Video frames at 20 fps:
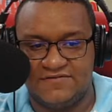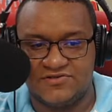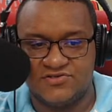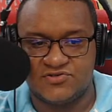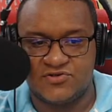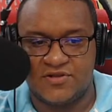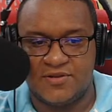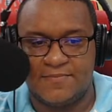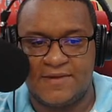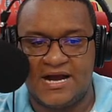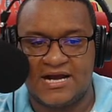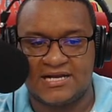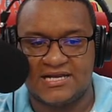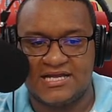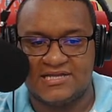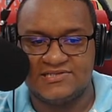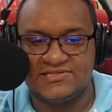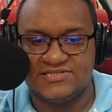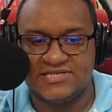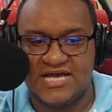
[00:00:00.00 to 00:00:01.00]
into the
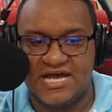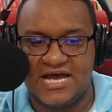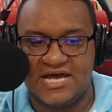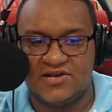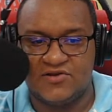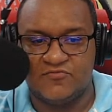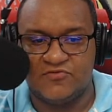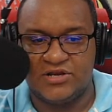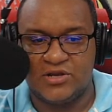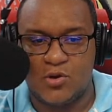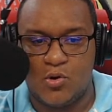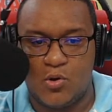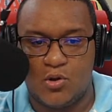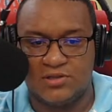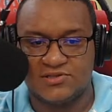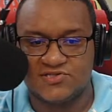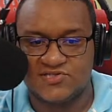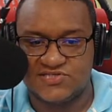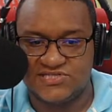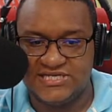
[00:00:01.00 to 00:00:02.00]
backlands and
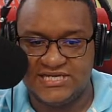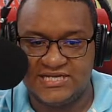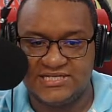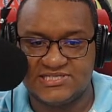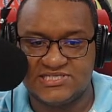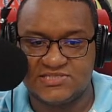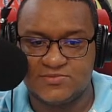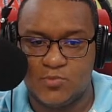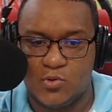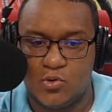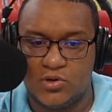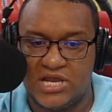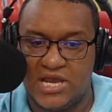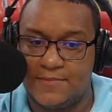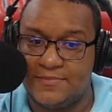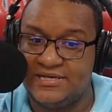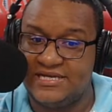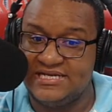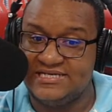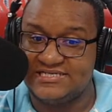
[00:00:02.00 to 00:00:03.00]
recalled seeing smoke
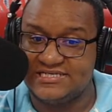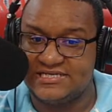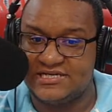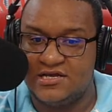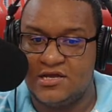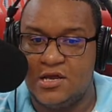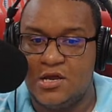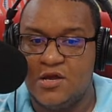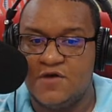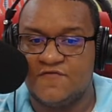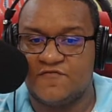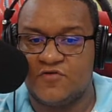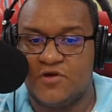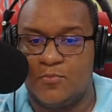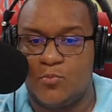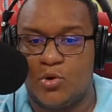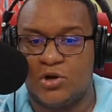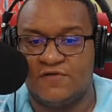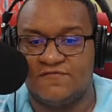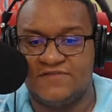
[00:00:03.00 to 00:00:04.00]
emanating
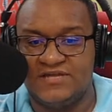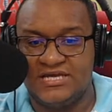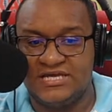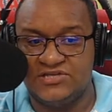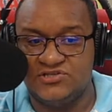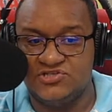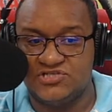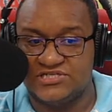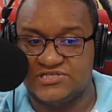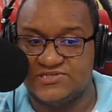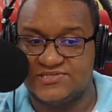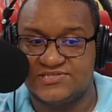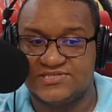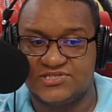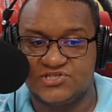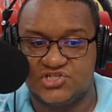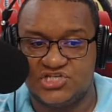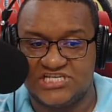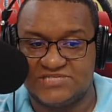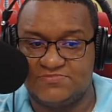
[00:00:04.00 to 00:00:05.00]
from one of the engines
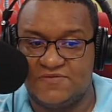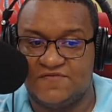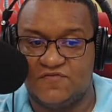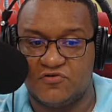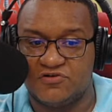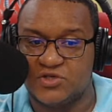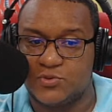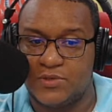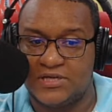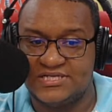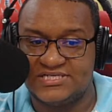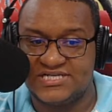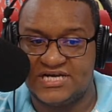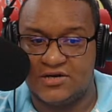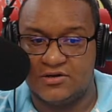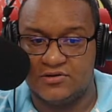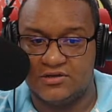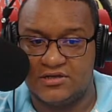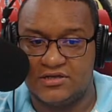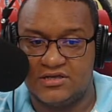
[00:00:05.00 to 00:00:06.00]
just before it went
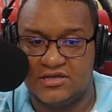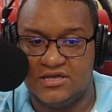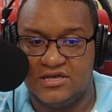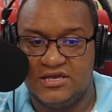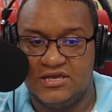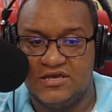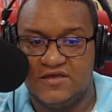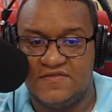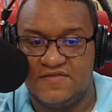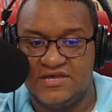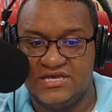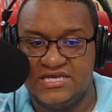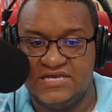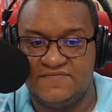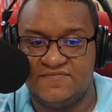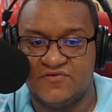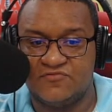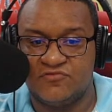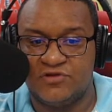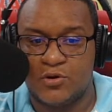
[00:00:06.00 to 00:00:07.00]
down. They
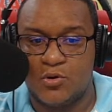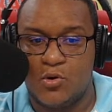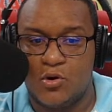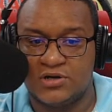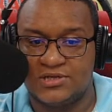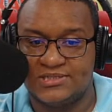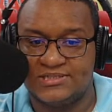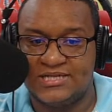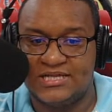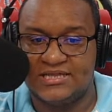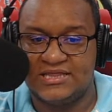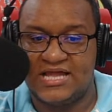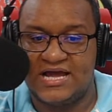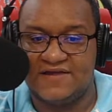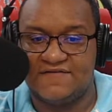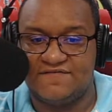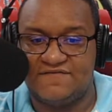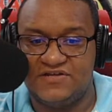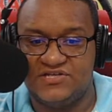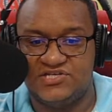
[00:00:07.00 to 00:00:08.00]
even recorded a
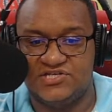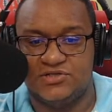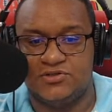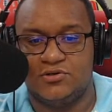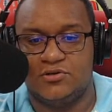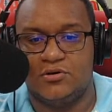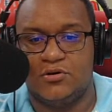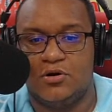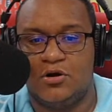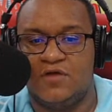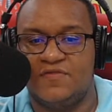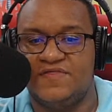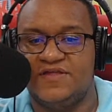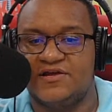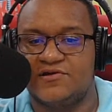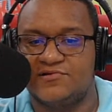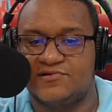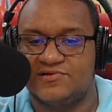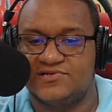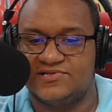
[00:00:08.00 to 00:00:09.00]
live video on
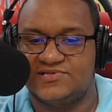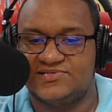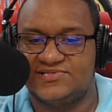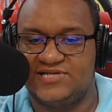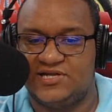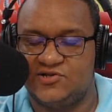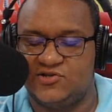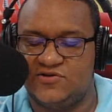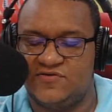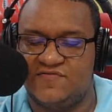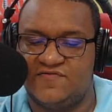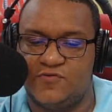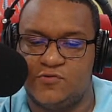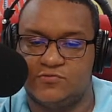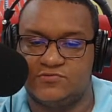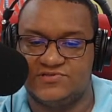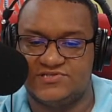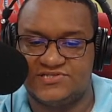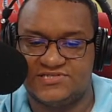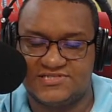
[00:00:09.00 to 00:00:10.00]
their cellular
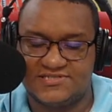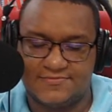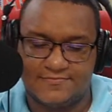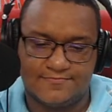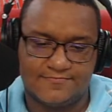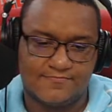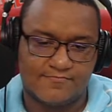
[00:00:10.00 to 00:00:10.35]
phones.